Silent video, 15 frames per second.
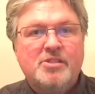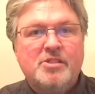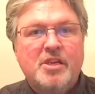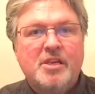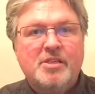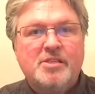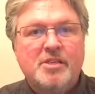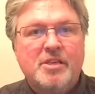
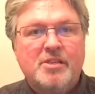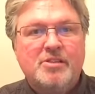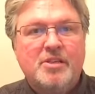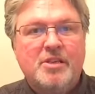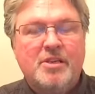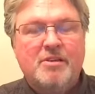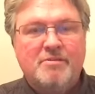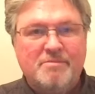Chia seeds,
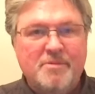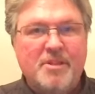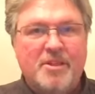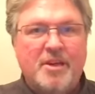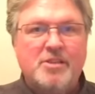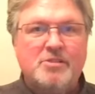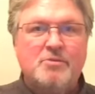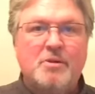you know, the
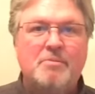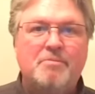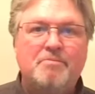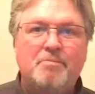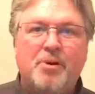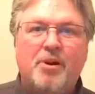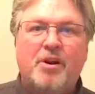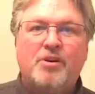things that we
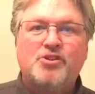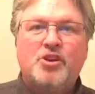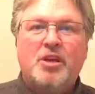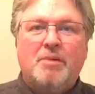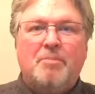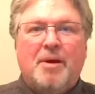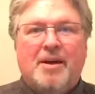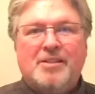put on our
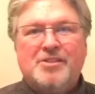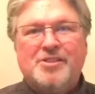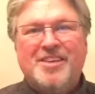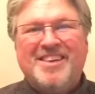chia pets.